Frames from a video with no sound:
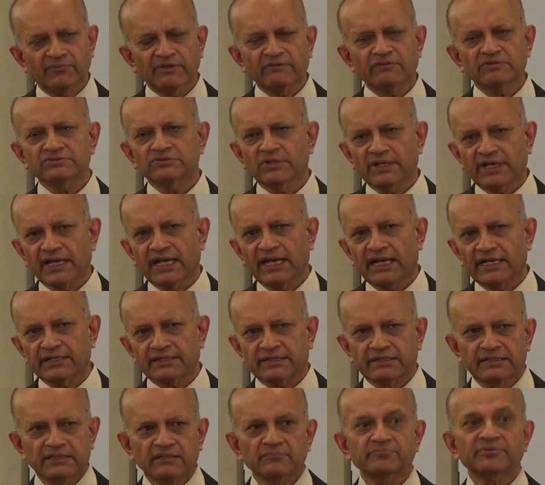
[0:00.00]
If you look at
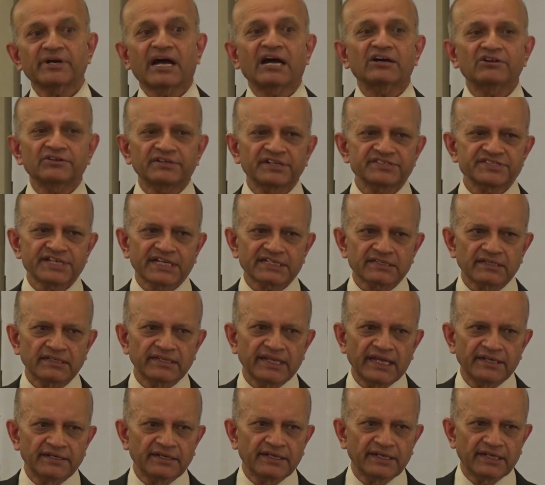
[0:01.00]
priority sector
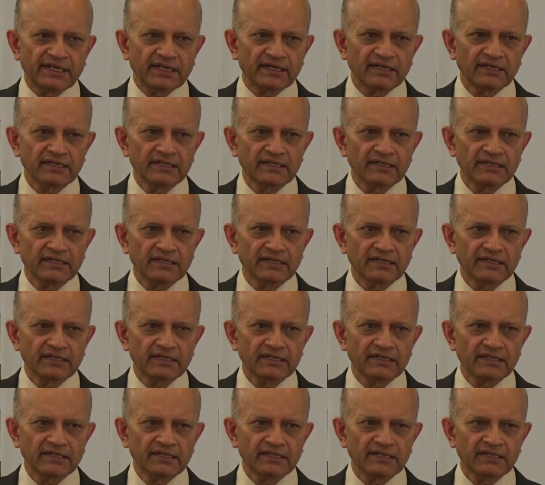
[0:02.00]
lending,